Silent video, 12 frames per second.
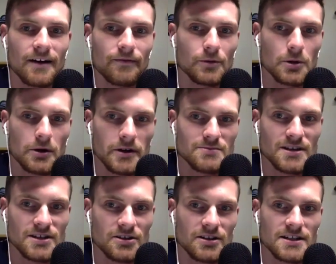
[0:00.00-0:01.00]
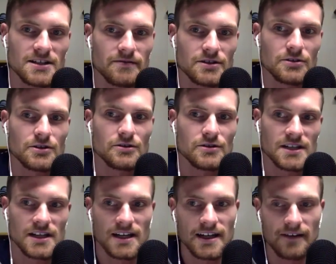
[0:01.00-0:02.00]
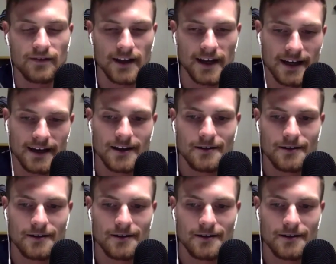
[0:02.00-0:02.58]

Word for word: fluid always being circulated and stuff. So do you see kind of like,